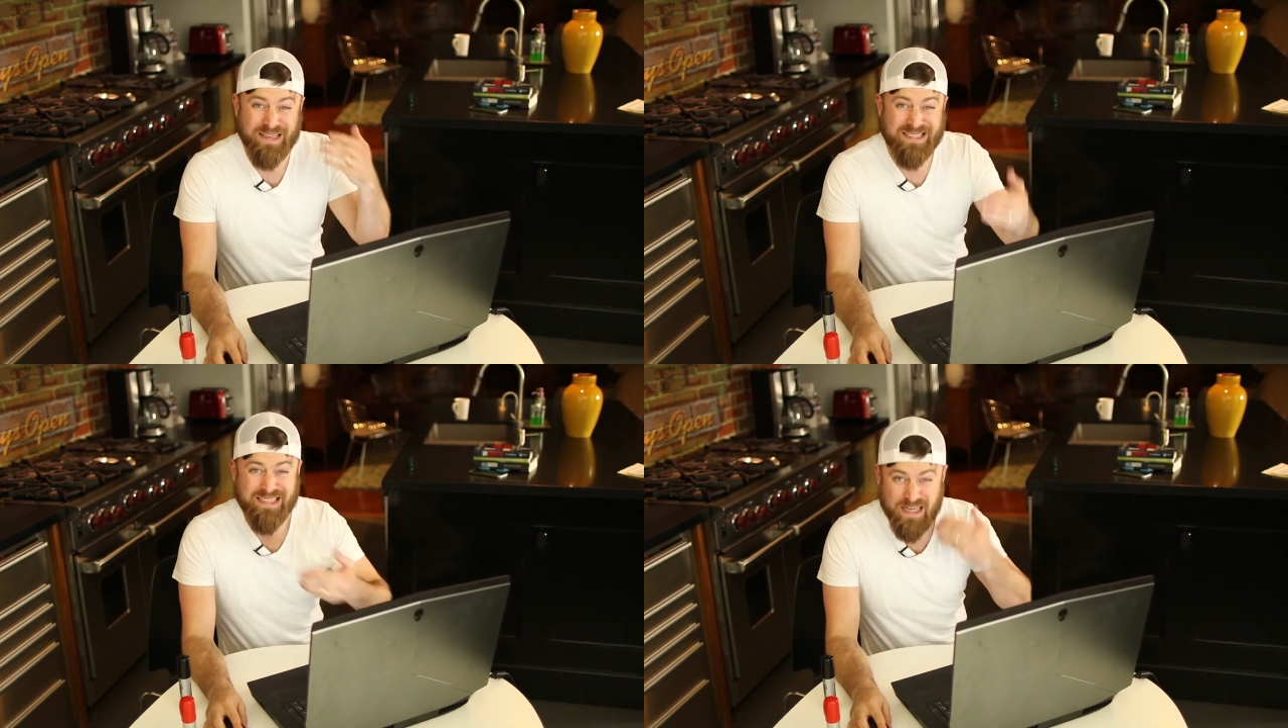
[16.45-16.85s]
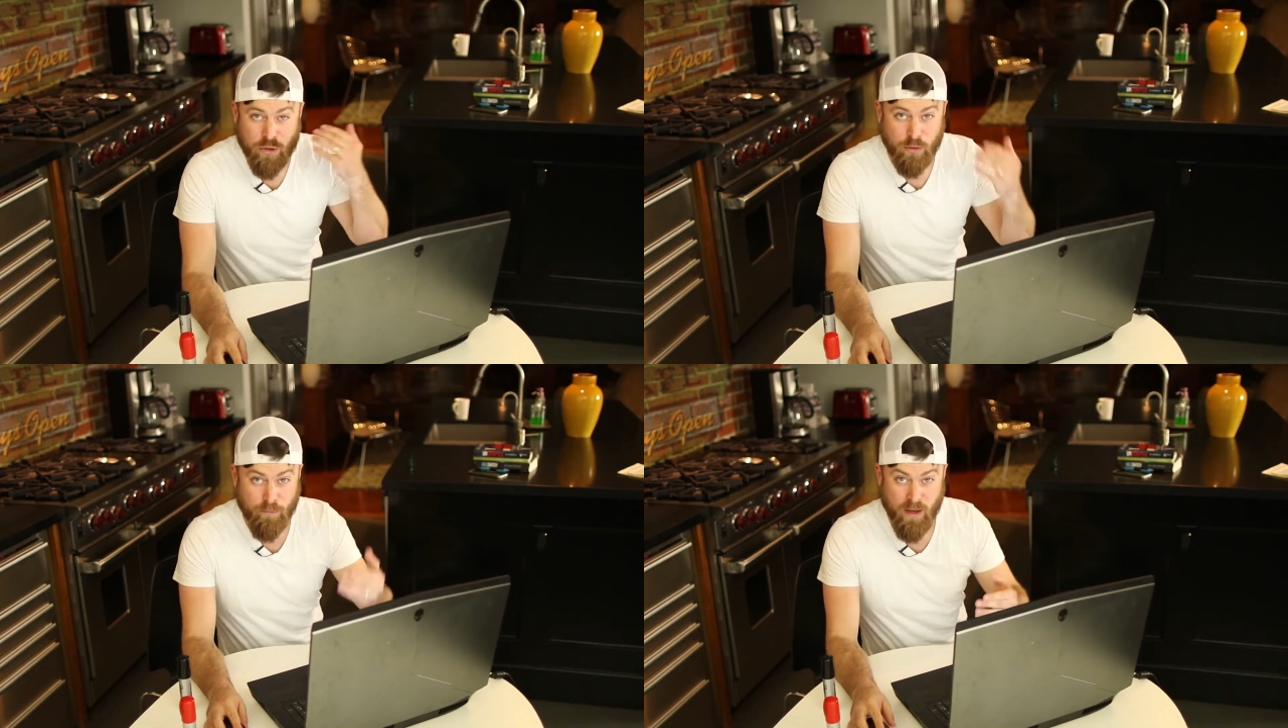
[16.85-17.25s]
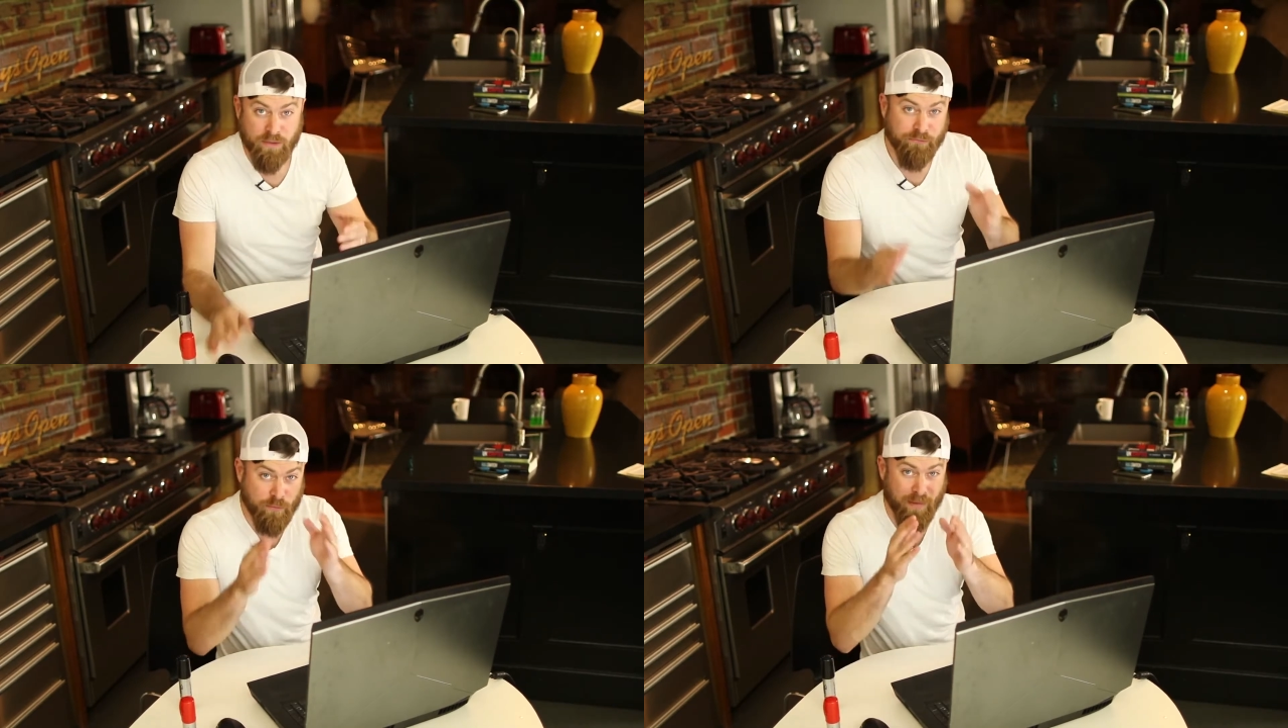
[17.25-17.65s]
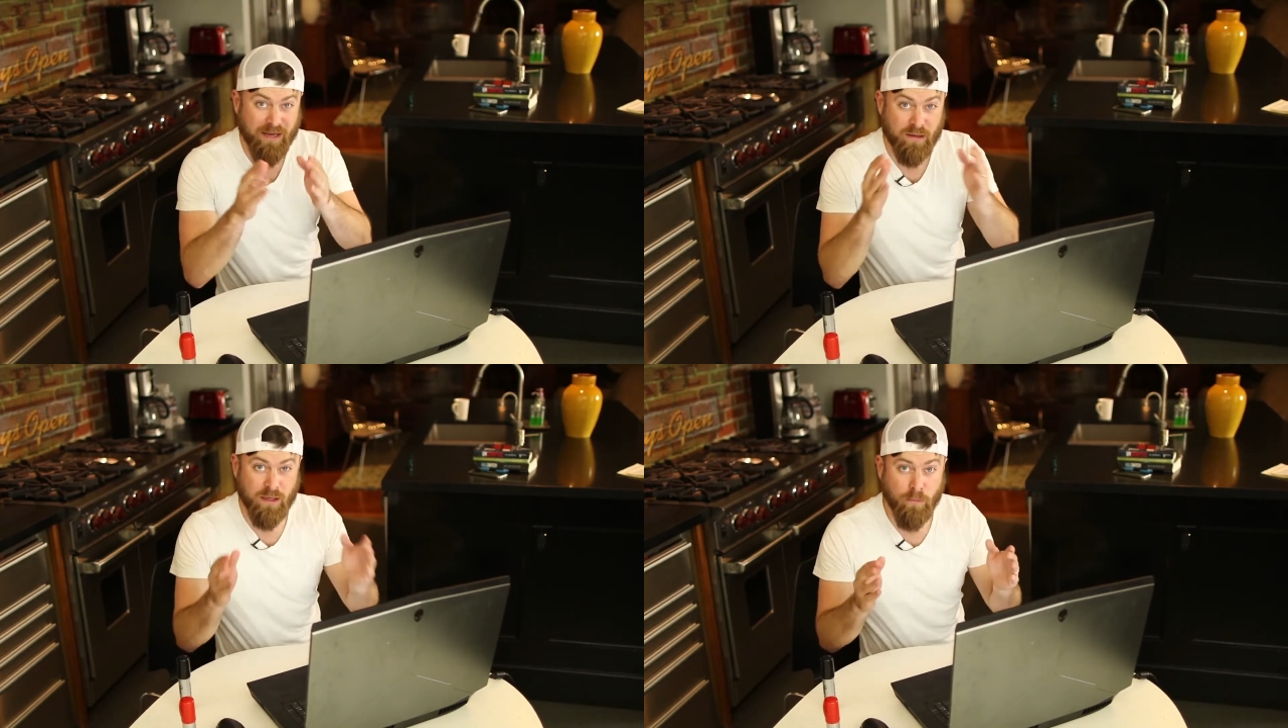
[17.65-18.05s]
single month from my
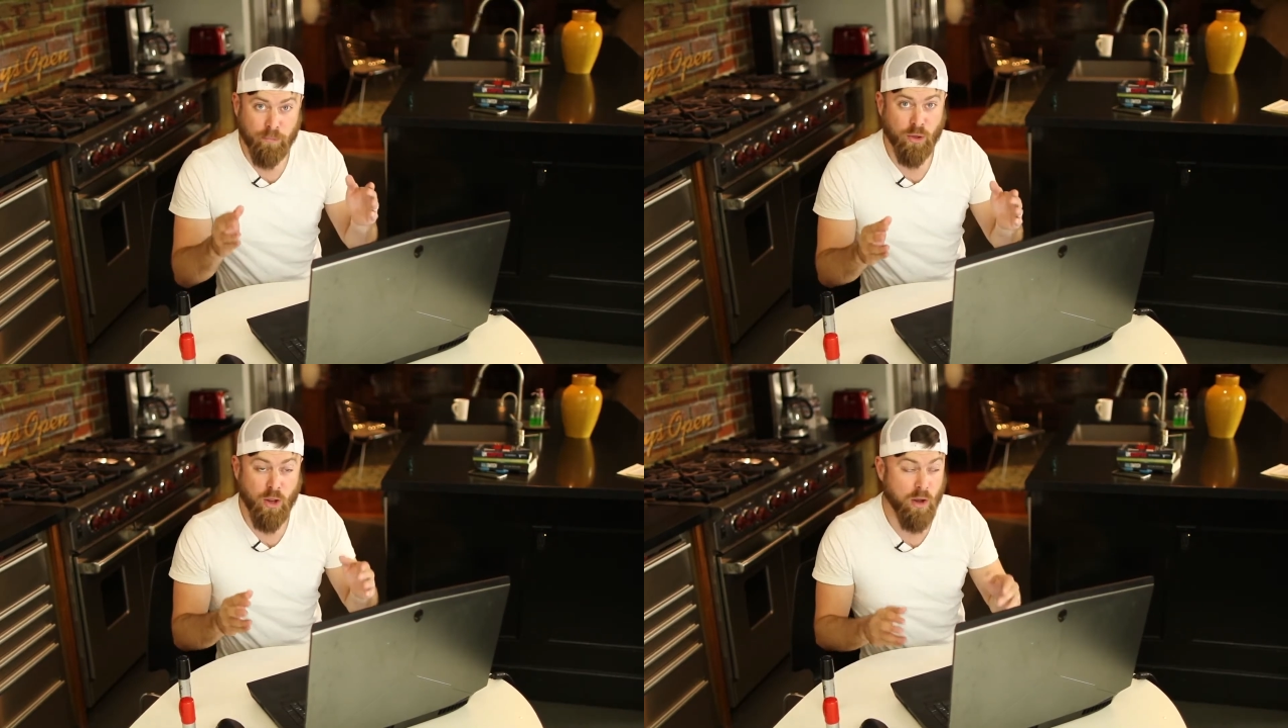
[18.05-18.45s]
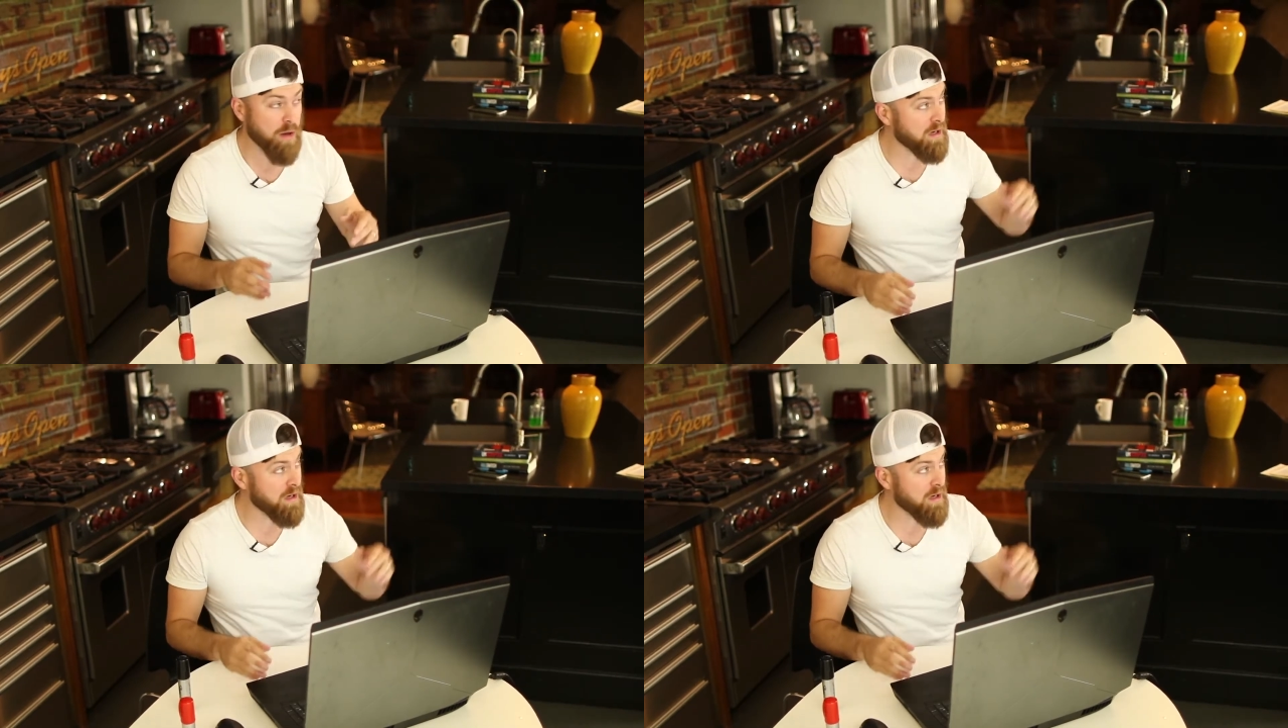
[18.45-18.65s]
little blog,